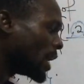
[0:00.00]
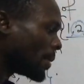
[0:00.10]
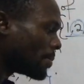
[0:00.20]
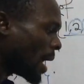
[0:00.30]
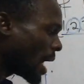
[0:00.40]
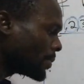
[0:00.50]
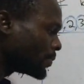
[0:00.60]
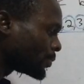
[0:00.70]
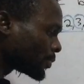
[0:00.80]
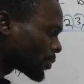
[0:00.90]

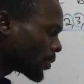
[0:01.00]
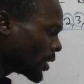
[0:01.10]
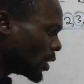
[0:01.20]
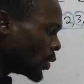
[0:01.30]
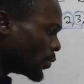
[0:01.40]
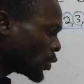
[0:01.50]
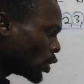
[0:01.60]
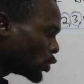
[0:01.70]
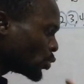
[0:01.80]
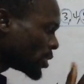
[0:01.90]
number. We
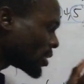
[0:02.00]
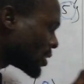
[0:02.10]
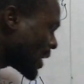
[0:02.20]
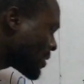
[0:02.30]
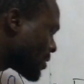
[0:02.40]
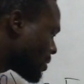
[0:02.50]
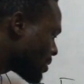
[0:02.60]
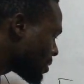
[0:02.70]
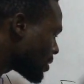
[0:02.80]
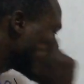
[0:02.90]
go to
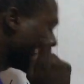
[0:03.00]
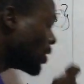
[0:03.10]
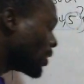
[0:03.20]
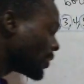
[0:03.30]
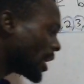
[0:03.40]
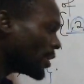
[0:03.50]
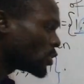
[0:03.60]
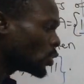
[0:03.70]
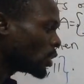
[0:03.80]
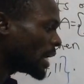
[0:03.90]
6, there
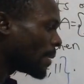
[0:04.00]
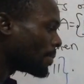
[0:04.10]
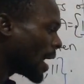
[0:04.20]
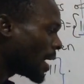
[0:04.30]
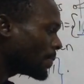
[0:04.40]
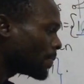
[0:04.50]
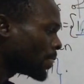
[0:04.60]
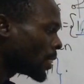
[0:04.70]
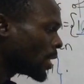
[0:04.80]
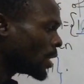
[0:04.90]
is no number.
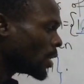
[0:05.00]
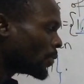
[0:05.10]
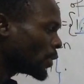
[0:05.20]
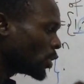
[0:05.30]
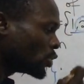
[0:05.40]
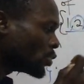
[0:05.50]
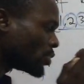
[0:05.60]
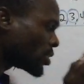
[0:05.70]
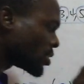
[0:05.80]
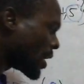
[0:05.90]
We go to
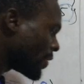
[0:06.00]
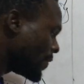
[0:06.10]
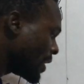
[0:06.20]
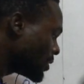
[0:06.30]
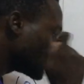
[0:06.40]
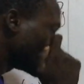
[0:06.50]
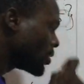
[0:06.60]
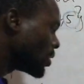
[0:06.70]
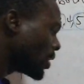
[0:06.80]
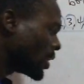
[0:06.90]
7,
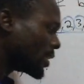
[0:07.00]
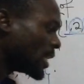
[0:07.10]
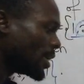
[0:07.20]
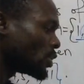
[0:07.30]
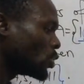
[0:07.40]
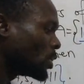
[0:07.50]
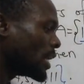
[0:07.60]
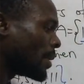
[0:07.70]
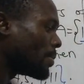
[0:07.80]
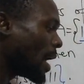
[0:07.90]
there is no
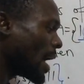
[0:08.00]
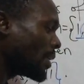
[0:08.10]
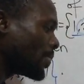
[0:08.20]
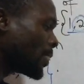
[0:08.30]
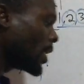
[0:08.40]
number.